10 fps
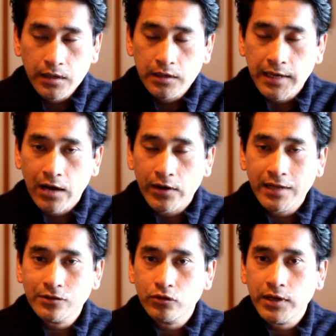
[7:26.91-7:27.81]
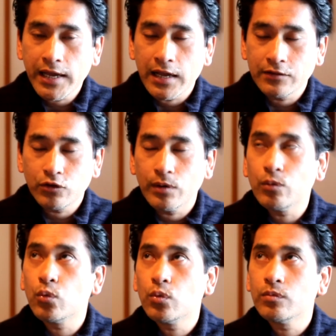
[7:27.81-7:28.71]
Now, it's okay
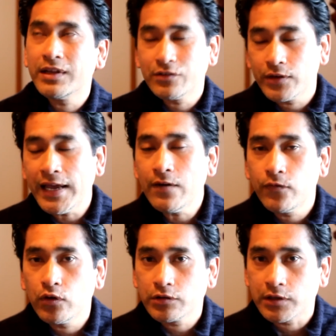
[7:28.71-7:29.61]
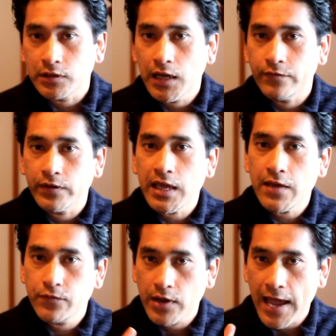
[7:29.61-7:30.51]
to focus on love
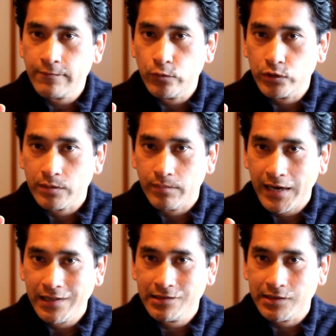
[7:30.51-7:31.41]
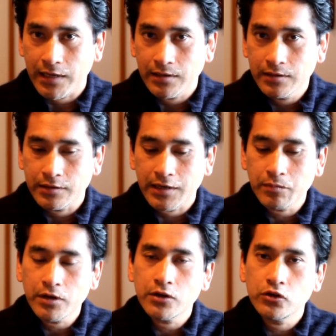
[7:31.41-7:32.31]
if you have it with the mindset that
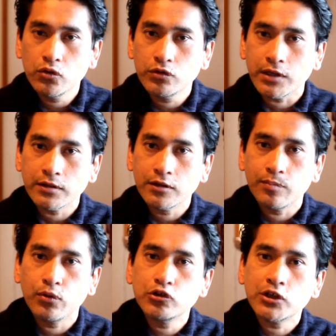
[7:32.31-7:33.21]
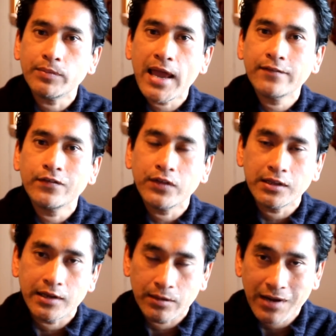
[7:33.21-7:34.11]
I'm going to use it to push up
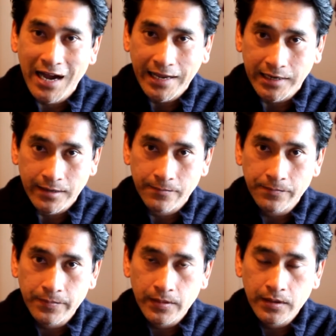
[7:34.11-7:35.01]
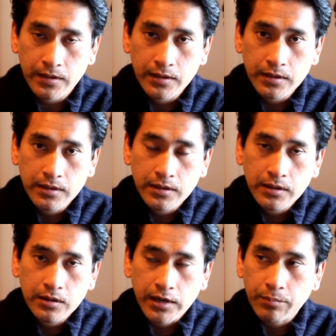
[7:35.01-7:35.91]
everything that I'm hiding.
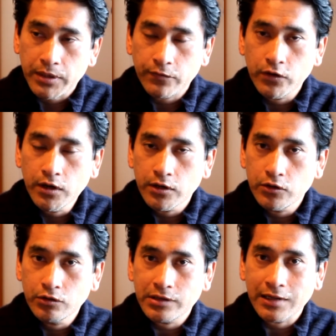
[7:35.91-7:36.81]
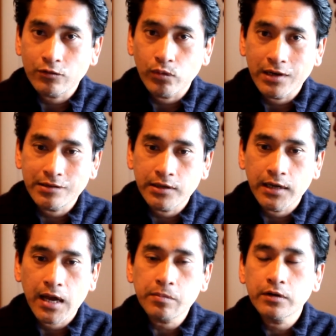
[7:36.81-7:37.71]
Right? But if you're going to use it as a way to say,
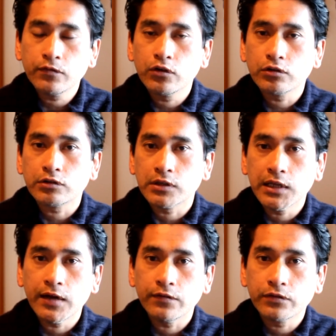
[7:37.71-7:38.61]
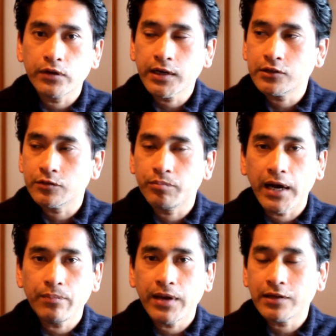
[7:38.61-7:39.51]
I'm going to focus on love so I could just
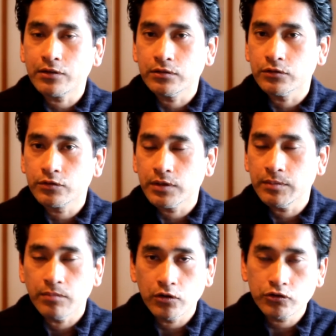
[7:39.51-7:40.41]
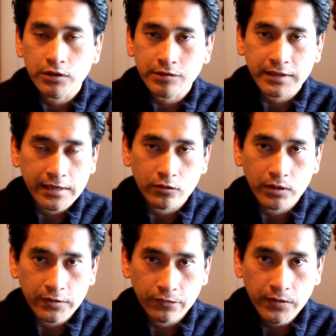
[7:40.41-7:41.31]
bypass all those emotions that I don't
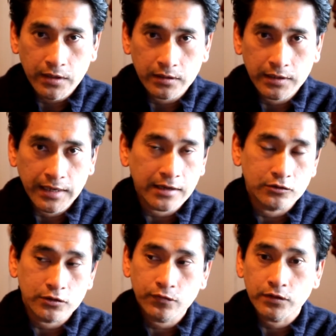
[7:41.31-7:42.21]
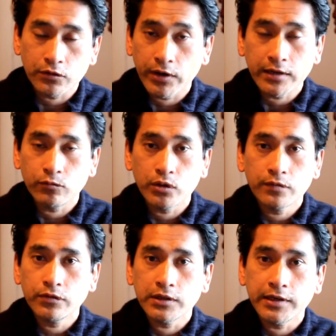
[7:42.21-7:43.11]
want to feel and I can just feel great and
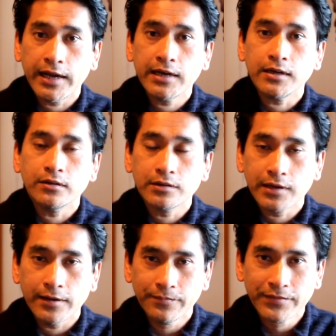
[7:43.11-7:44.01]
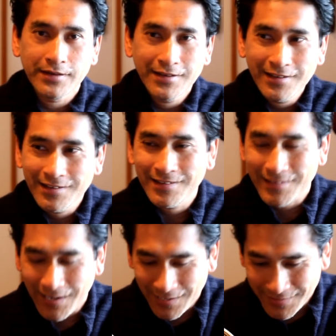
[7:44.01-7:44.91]
wonderful and dandy all the time.
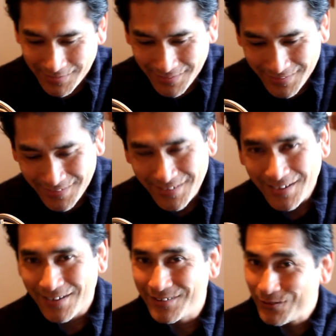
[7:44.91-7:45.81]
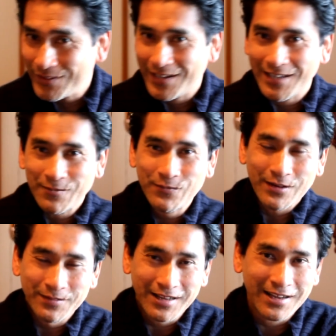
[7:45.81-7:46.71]
Dandy. I don't know where that came
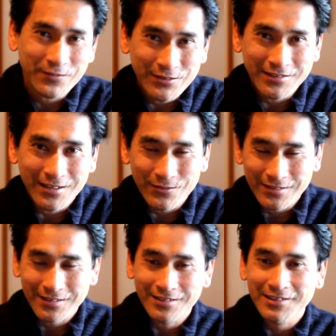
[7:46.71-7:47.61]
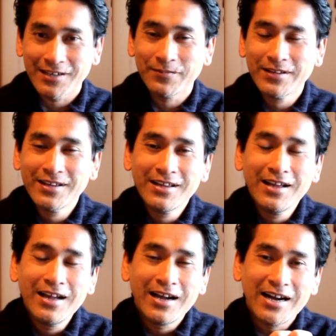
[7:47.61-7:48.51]
from. I haven't used that word in a long time.
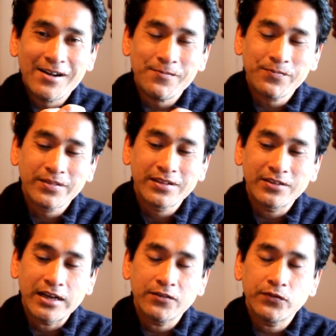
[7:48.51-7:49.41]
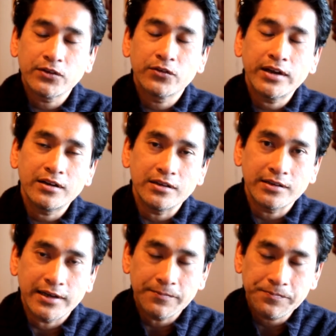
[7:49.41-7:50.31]
So I can feel great all the time.